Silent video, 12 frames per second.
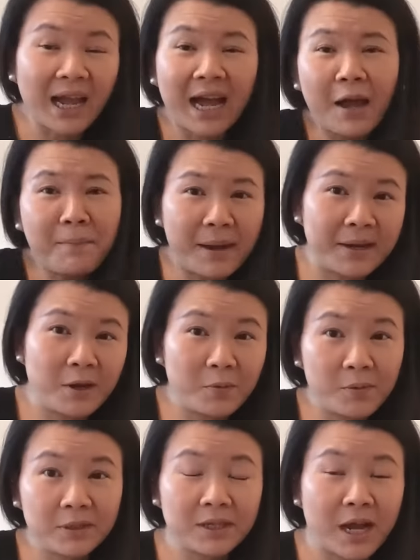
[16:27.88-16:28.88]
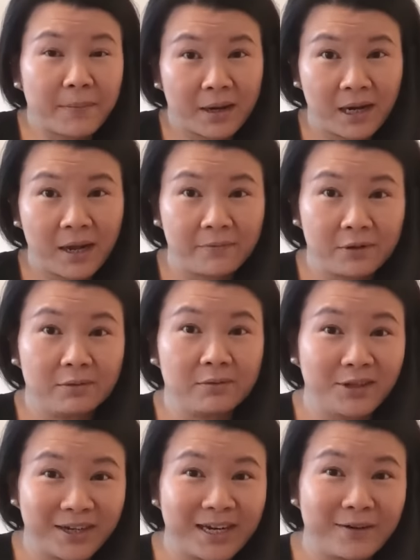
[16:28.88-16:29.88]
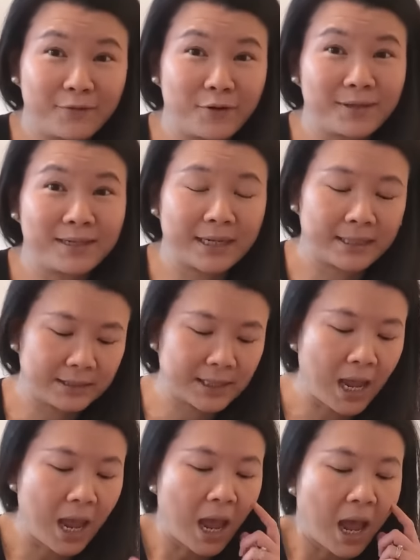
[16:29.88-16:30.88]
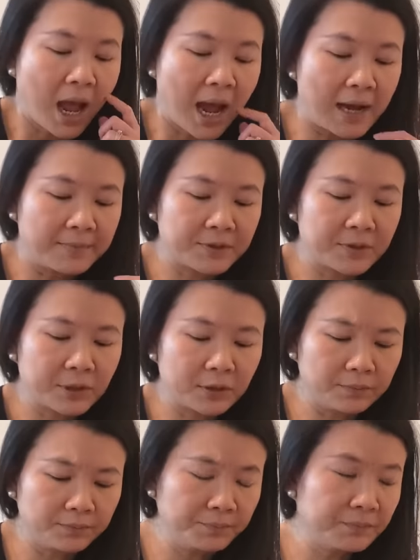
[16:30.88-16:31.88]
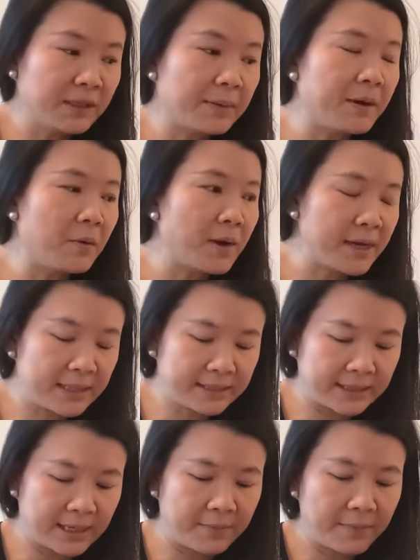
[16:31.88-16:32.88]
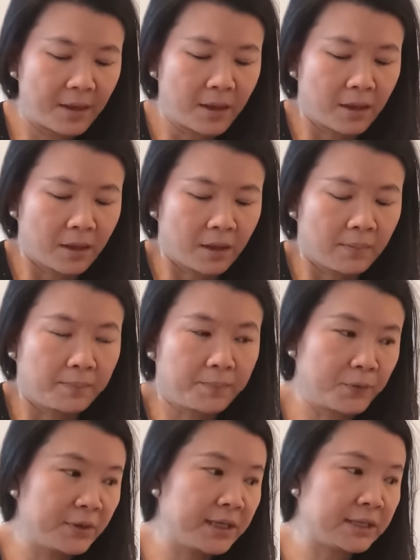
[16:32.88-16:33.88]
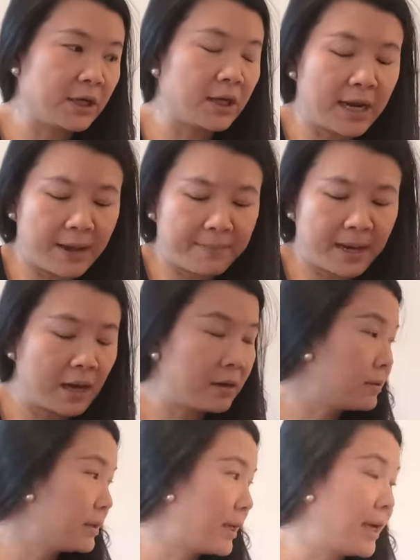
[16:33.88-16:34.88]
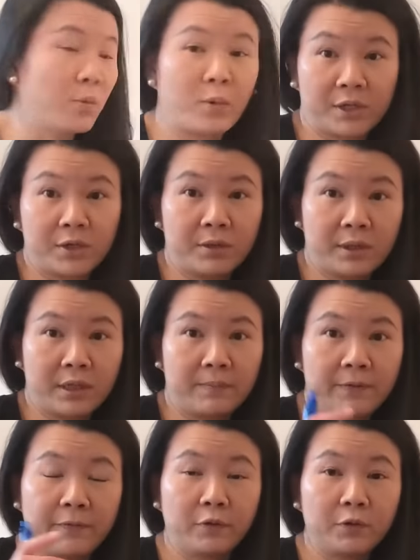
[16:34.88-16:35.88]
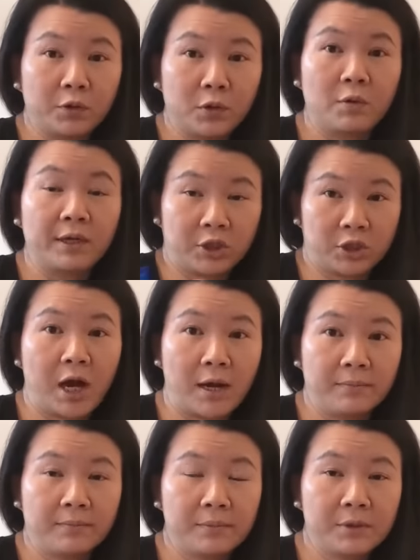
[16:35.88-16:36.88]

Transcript: I have my notebook, so I'm gonna have to look at it for a second. Um, so number one is uh, put the dollar amount and what you need before you go and shop.